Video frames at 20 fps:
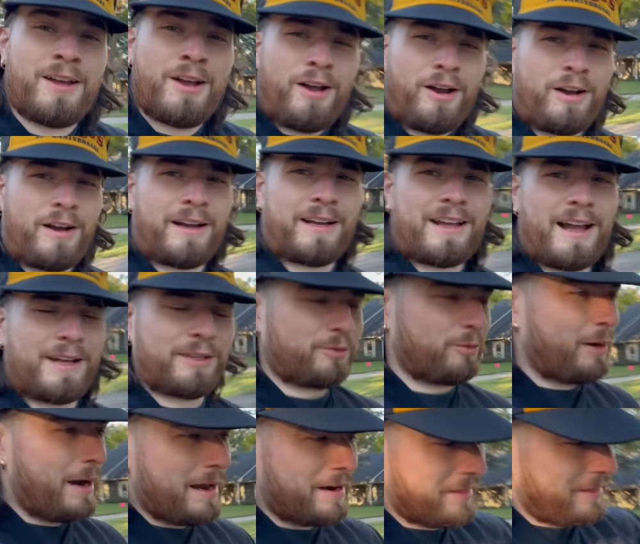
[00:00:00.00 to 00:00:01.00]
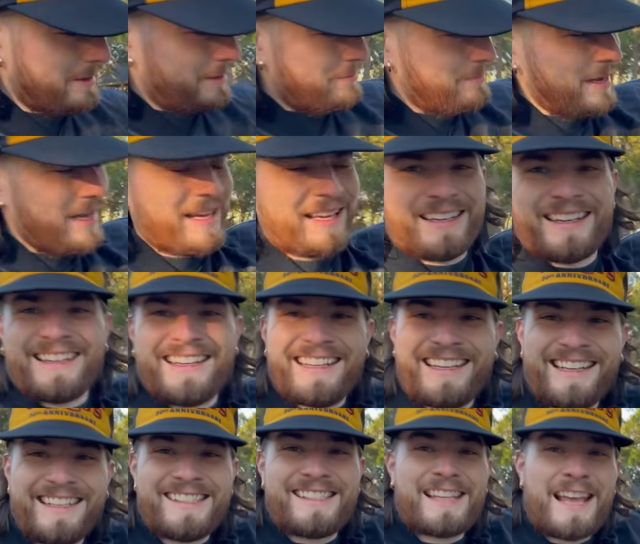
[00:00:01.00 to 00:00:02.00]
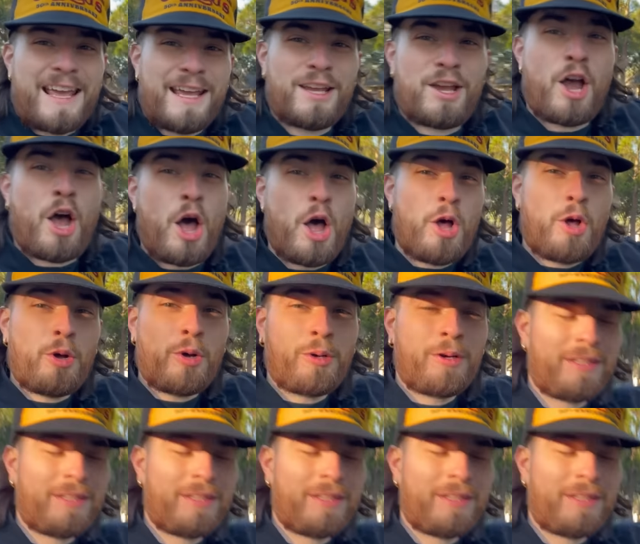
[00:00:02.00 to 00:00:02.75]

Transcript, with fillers: All right, guys, we're out of there, man. It is a cold